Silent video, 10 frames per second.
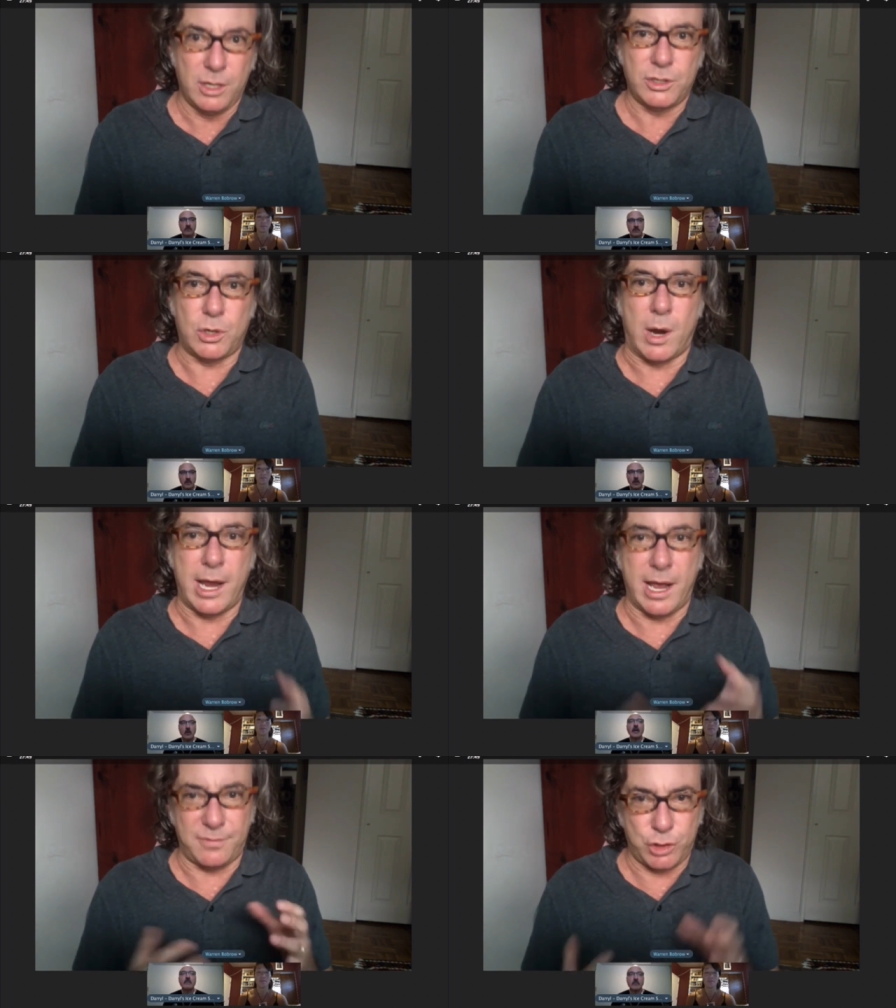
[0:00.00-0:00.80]
So
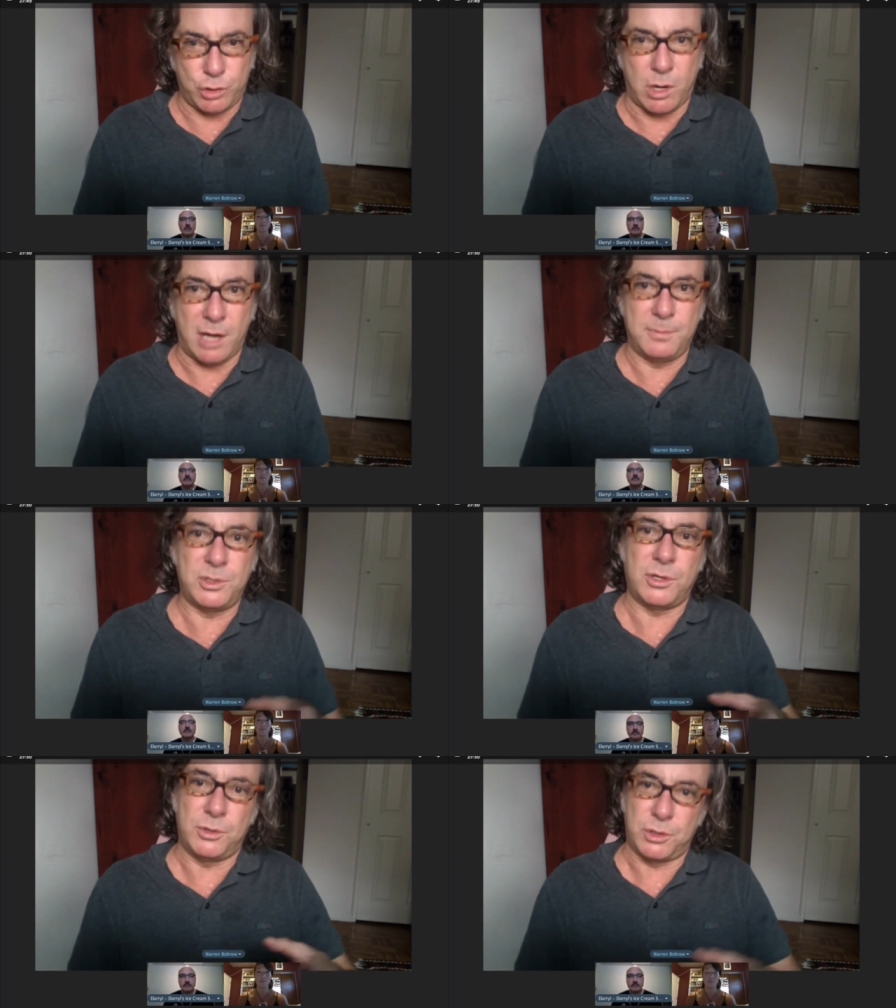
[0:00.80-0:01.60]
I have
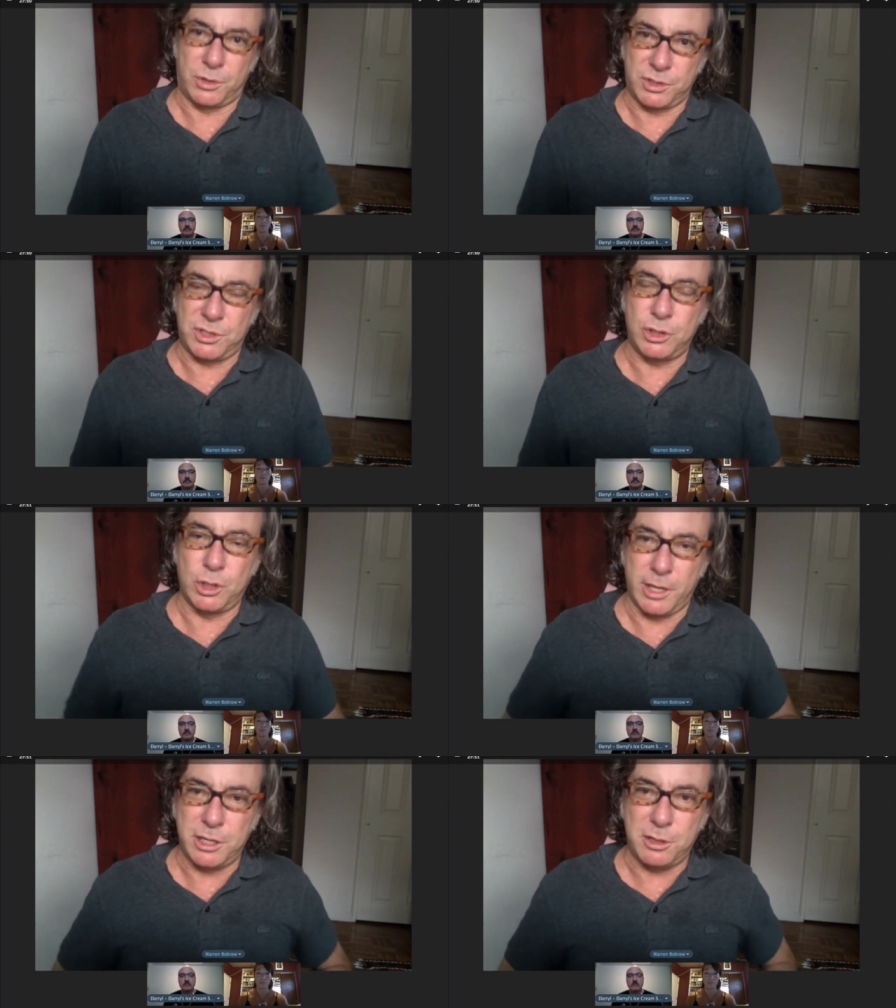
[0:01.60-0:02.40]
shrubs. Those are
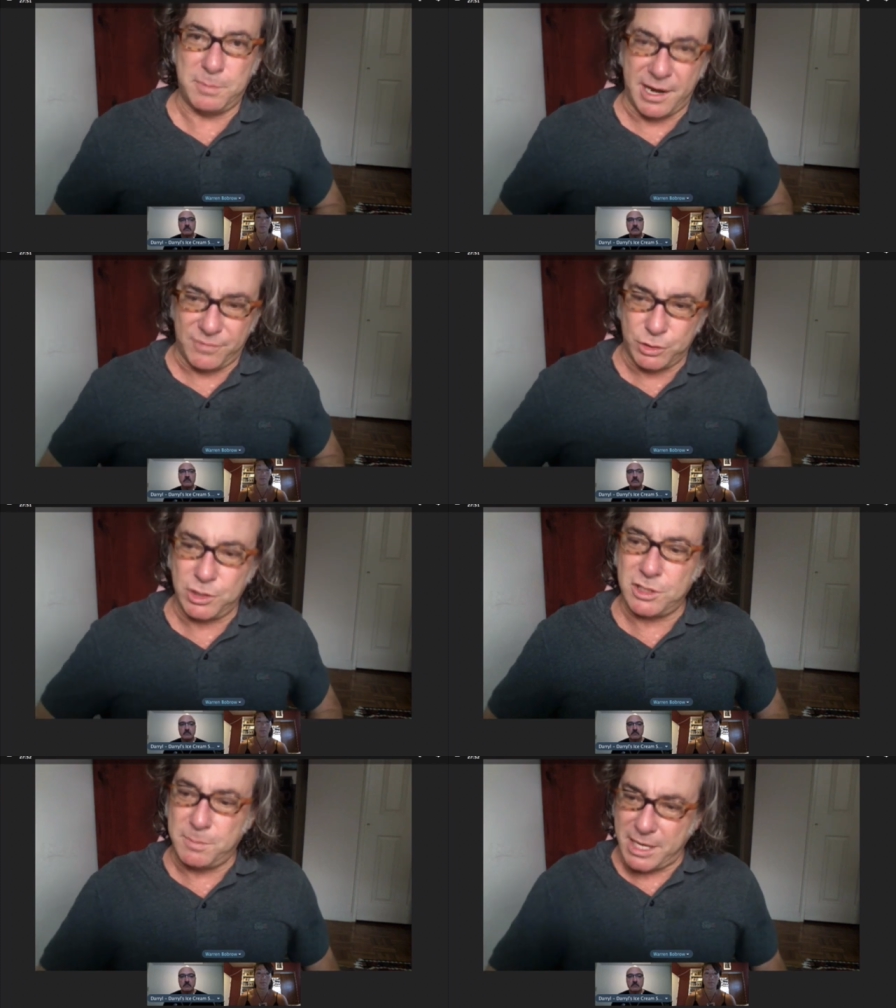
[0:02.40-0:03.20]
acidulated
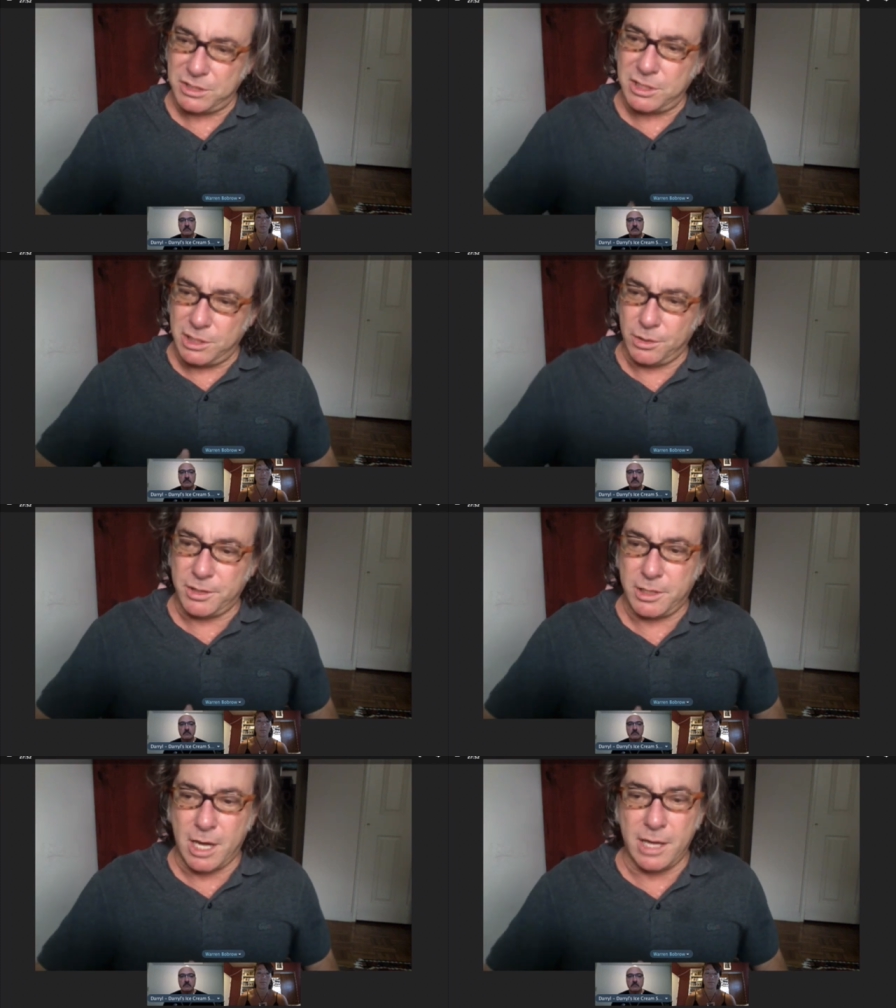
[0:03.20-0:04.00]
beverages meant to
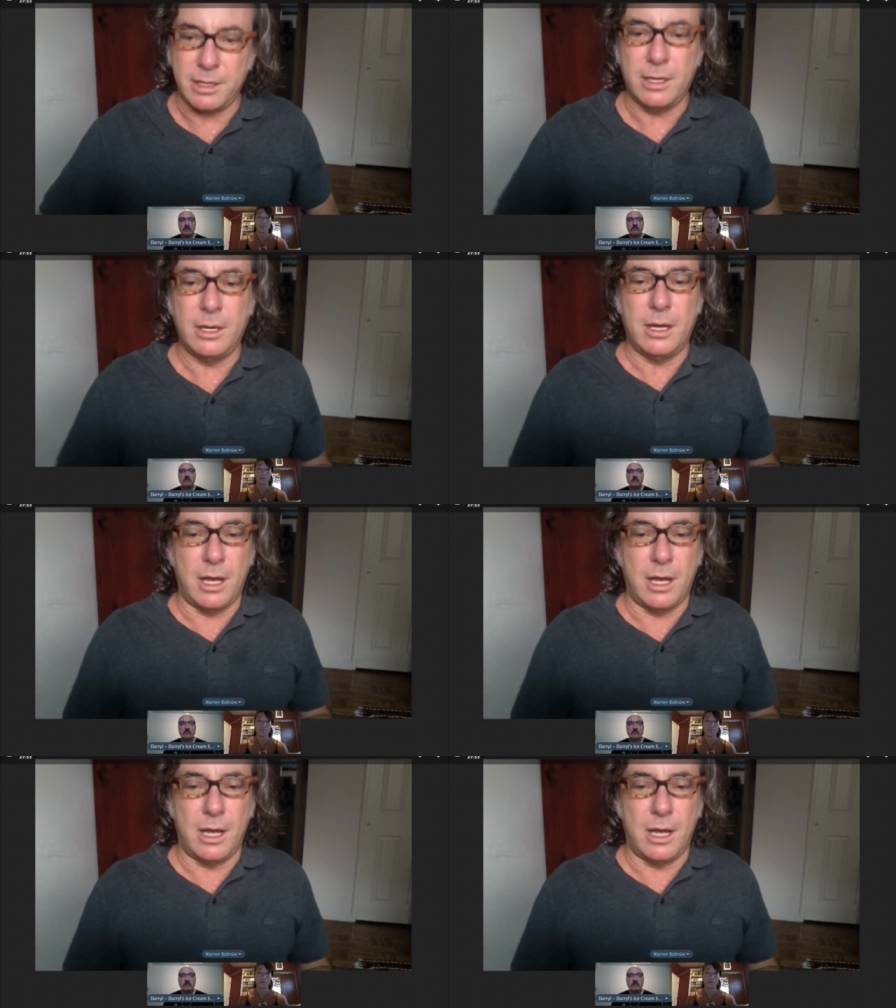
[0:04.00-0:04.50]
heal the gut.